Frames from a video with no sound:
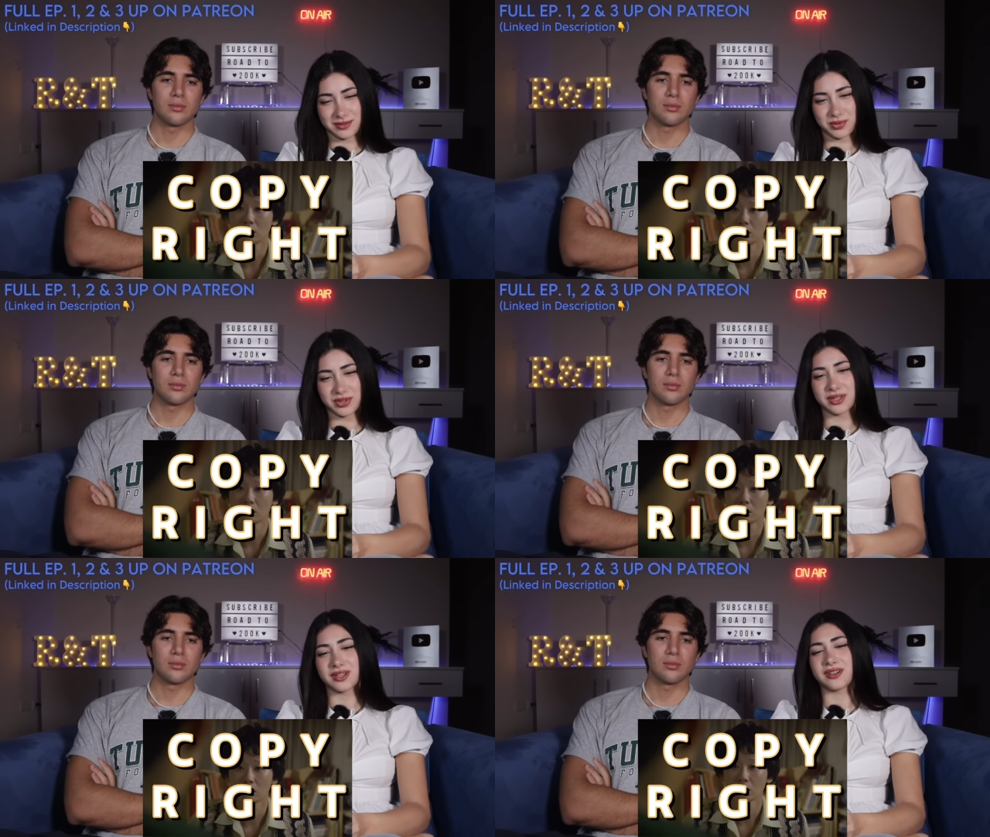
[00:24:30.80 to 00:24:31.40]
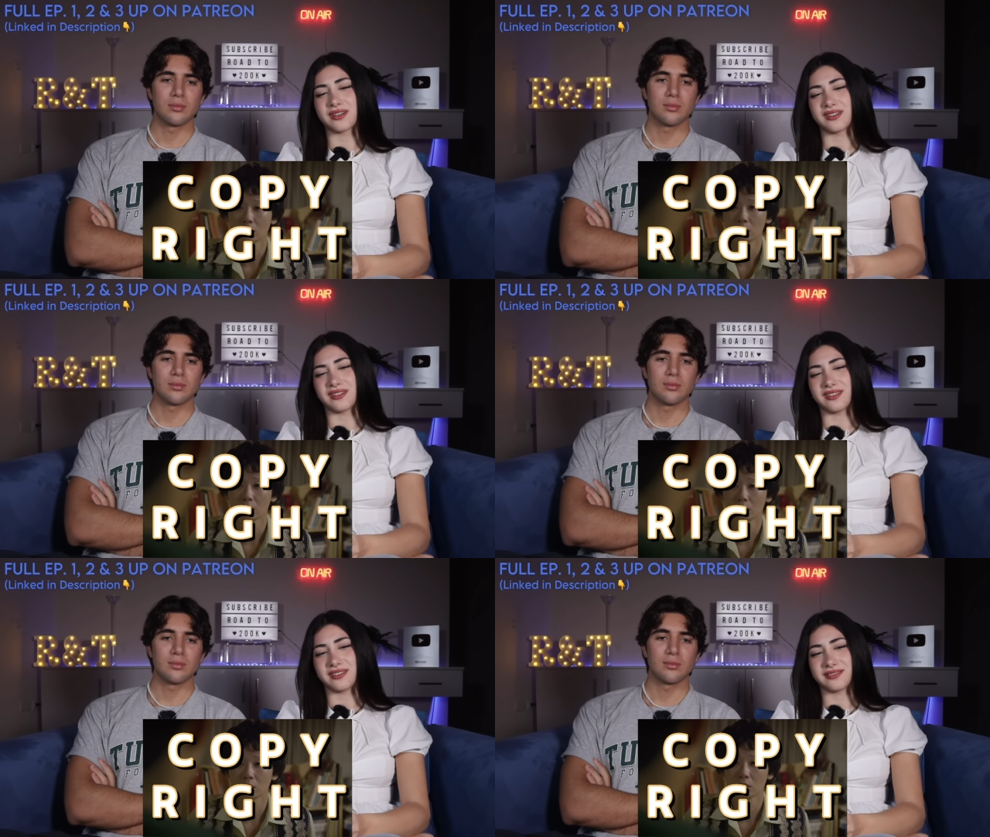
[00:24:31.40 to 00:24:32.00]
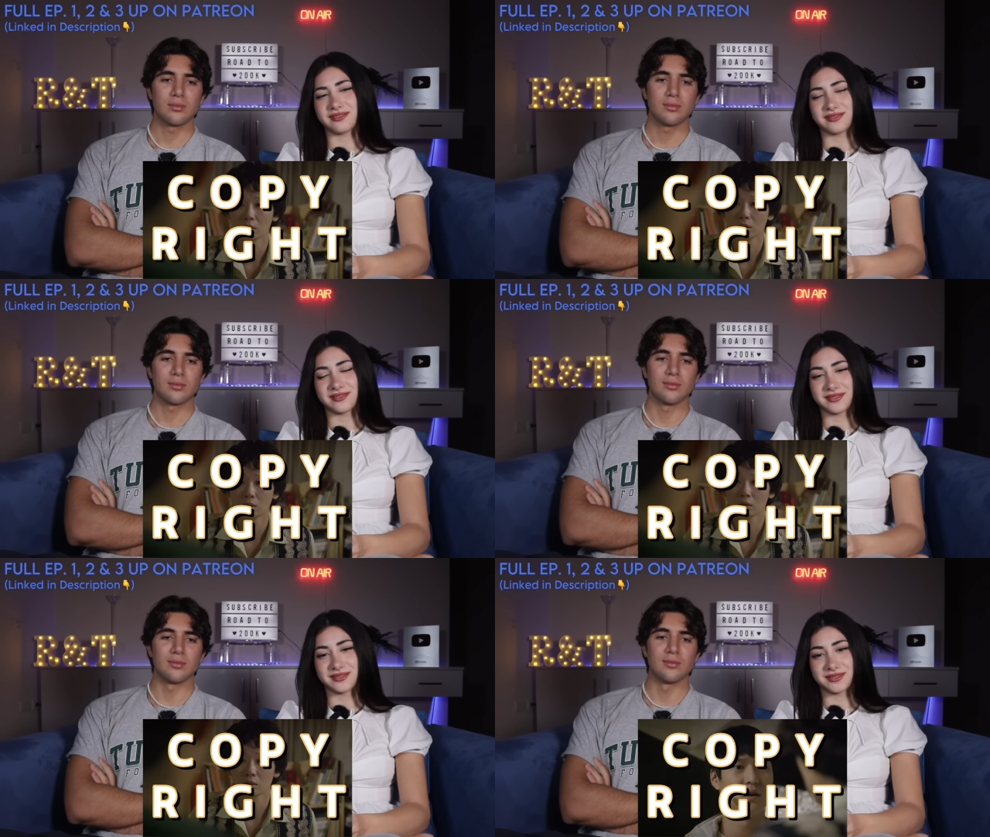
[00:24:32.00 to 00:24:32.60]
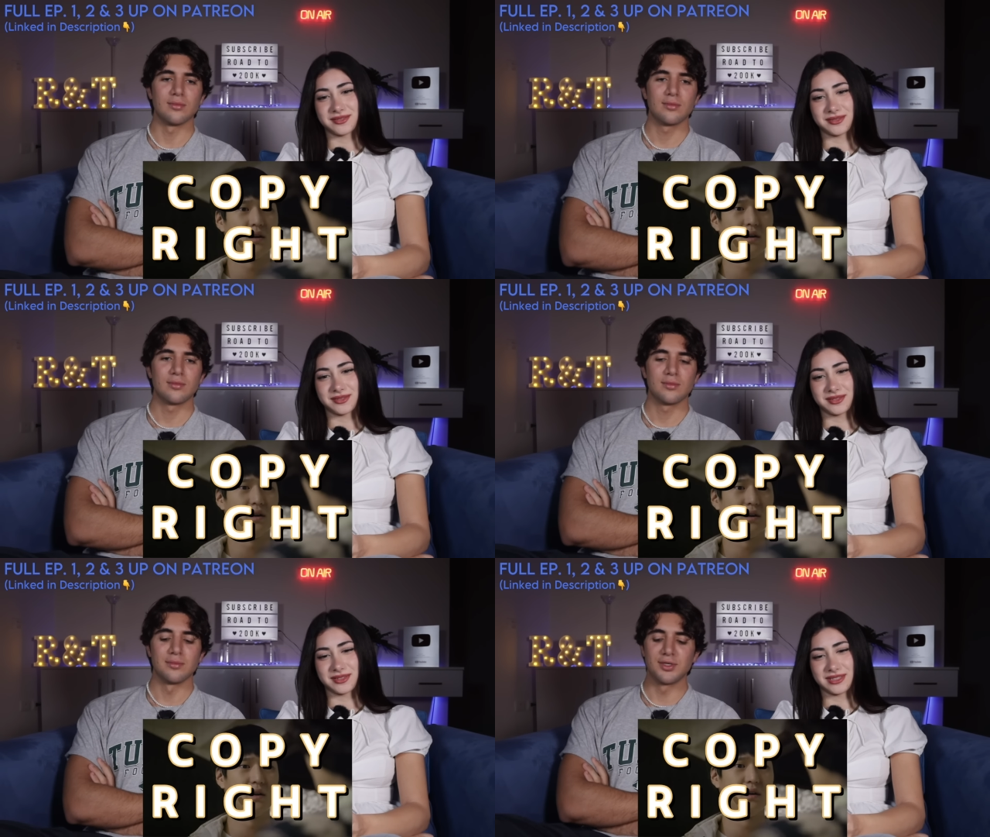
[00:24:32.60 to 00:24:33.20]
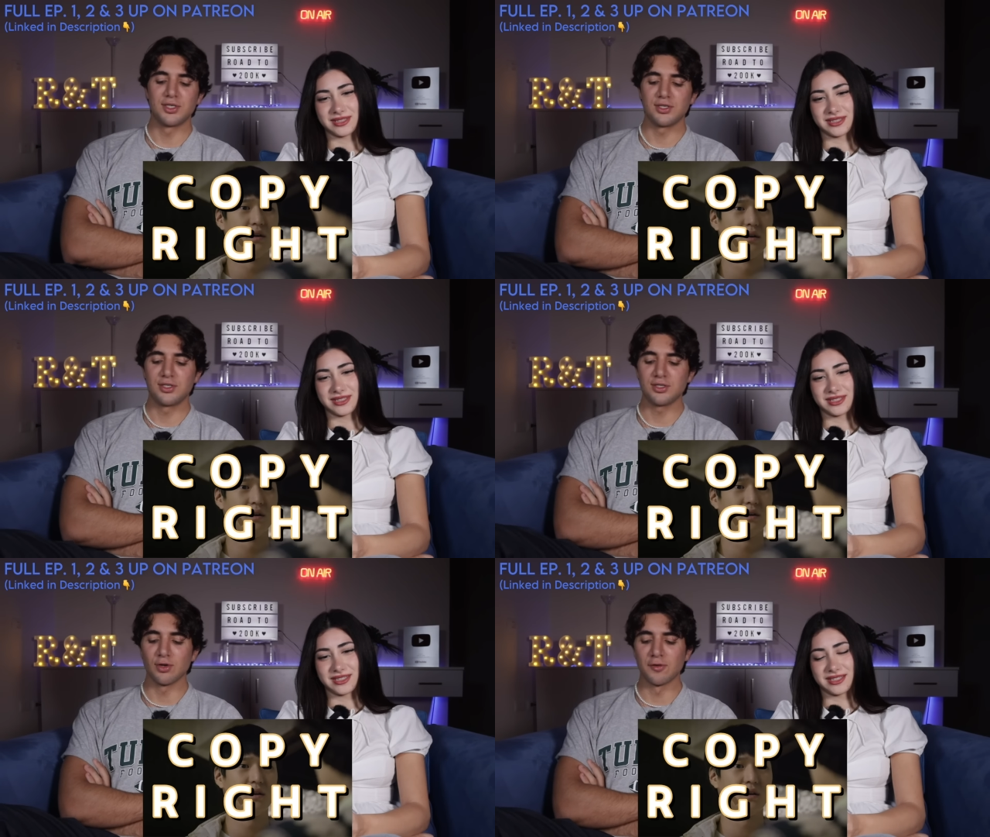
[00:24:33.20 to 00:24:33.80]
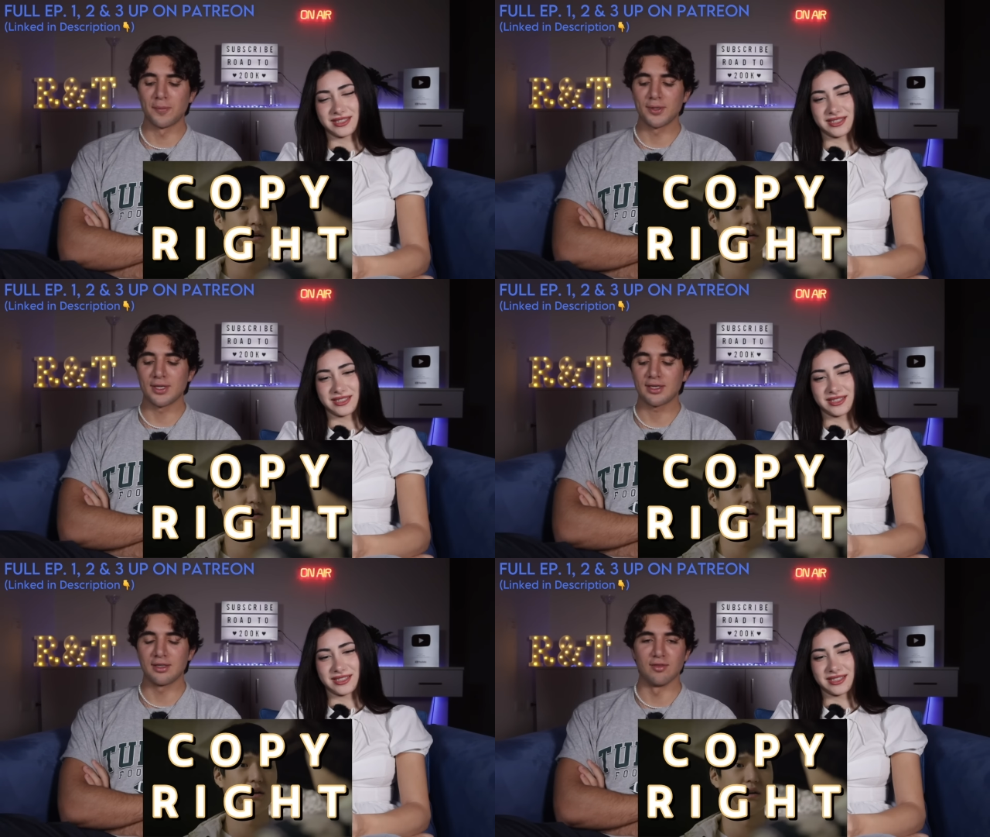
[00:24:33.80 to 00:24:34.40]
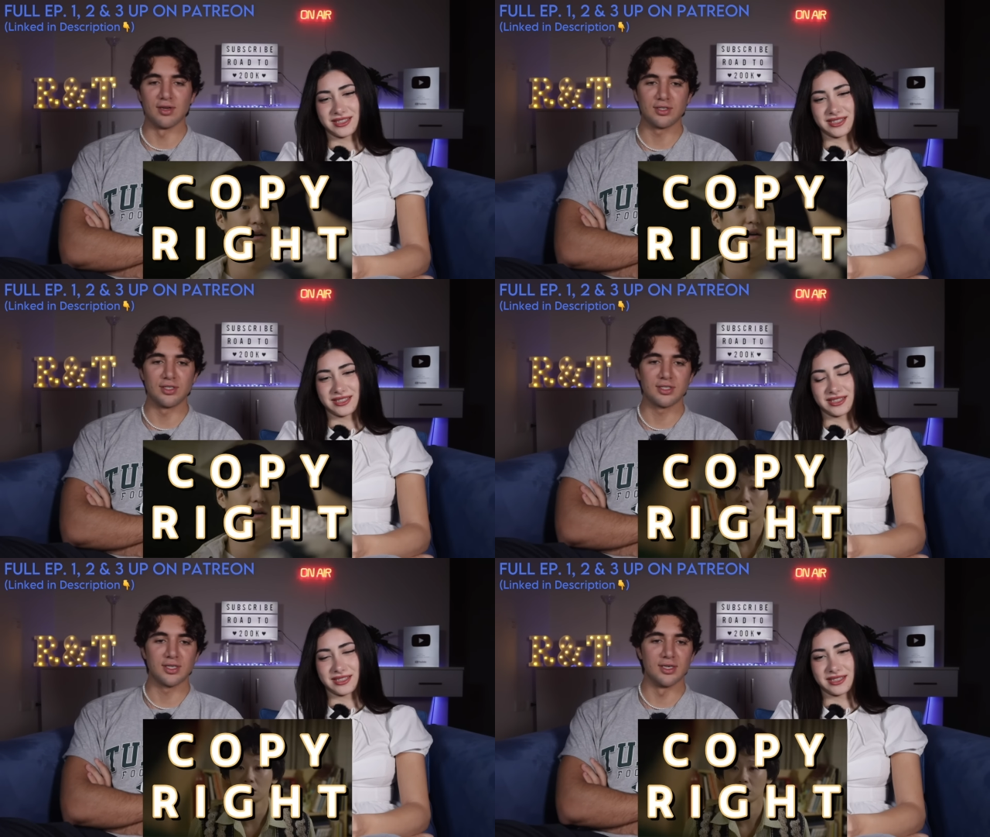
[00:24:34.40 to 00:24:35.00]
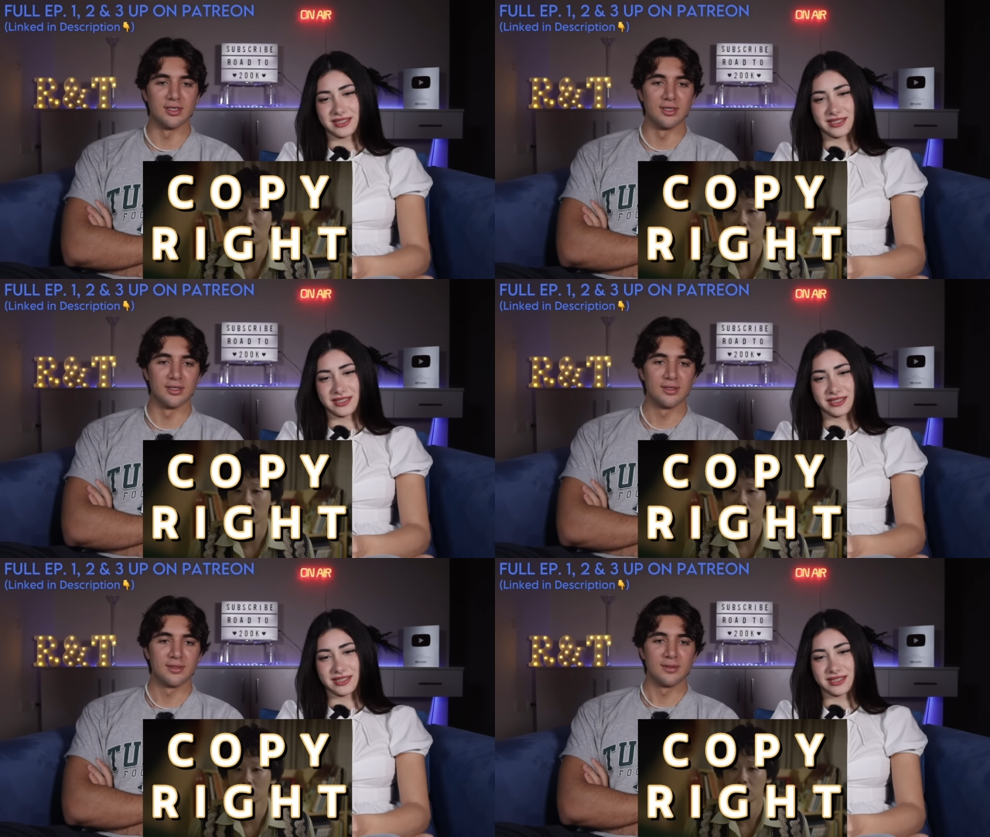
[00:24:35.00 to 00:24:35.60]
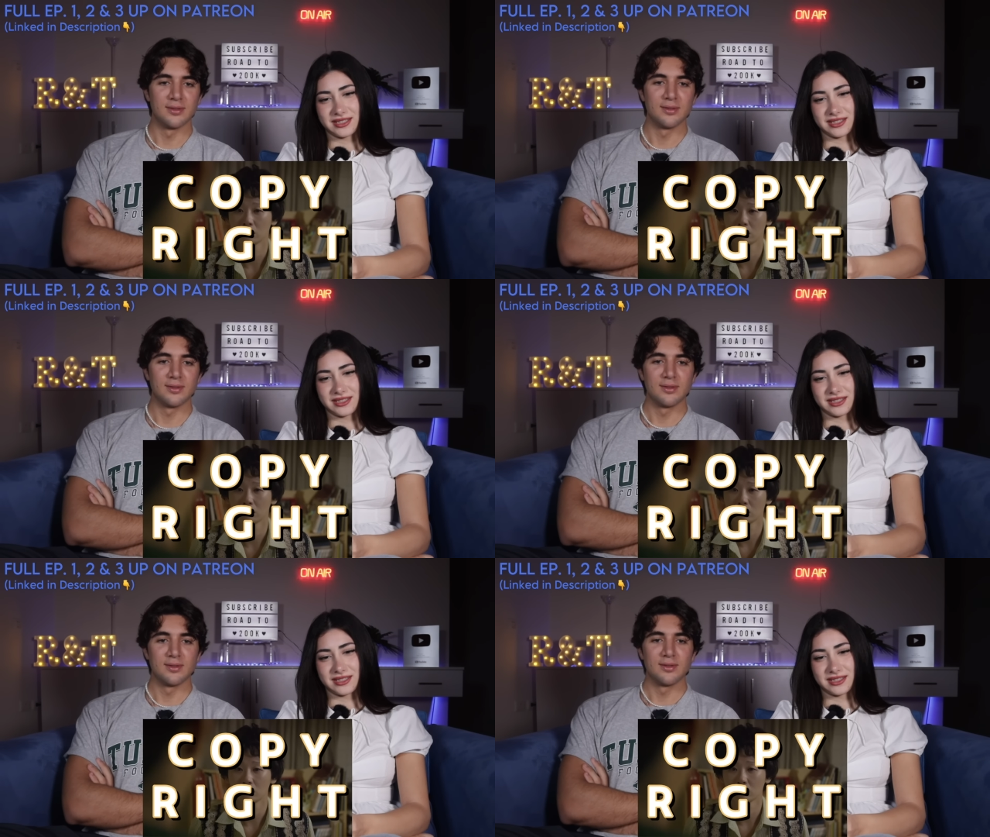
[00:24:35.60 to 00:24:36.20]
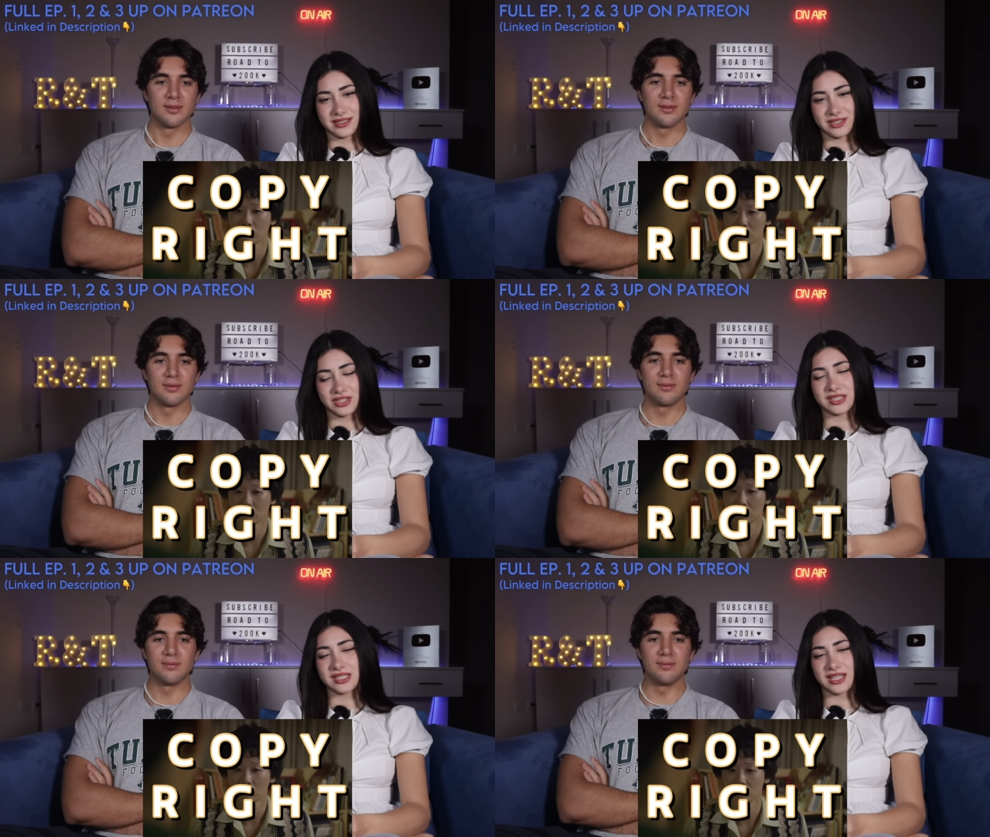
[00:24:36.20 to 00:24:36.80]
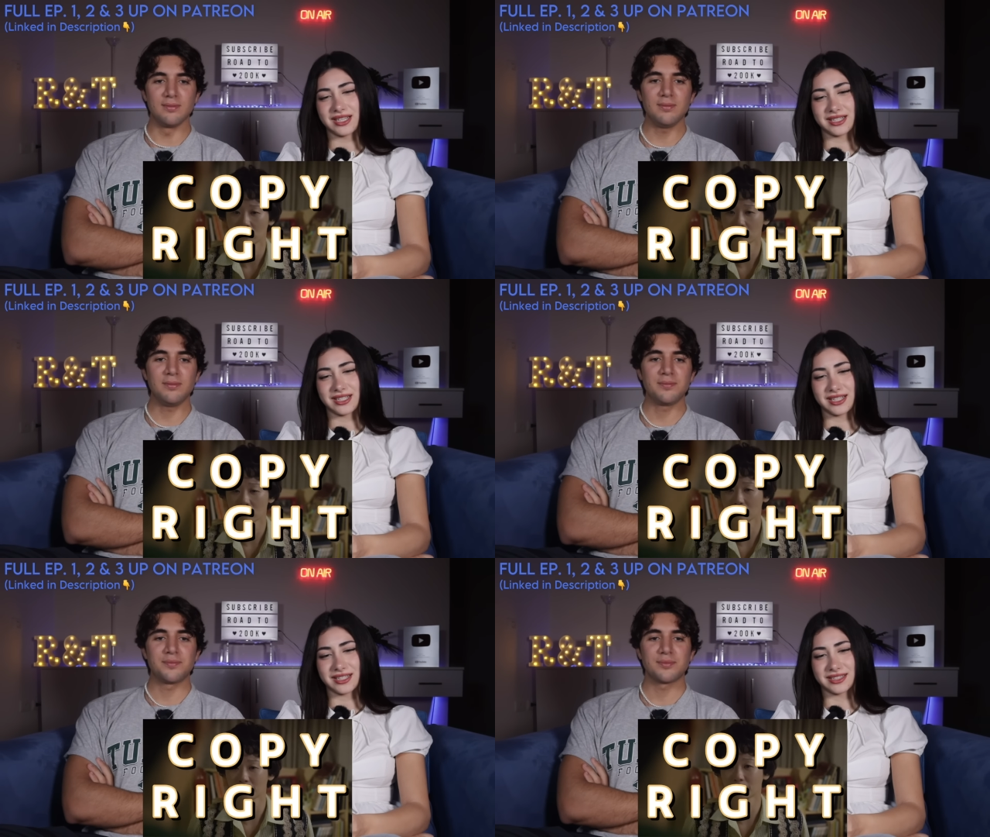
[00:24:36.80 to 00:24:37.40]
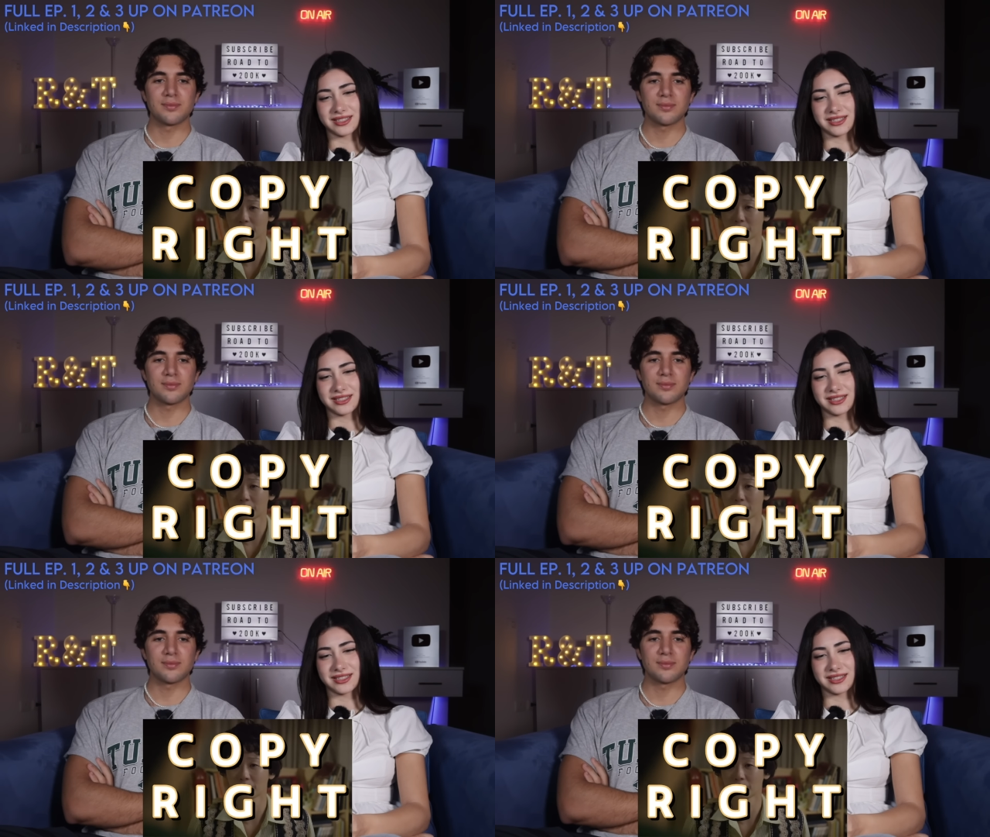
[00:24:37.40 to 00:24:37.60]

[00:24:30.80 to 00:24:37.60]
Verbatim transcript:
Speaker 1: Poor her.
Speaker 2: Mm. But she, she's overprotective. Like she's scared.
Speaker 1: She's scared. Yeah.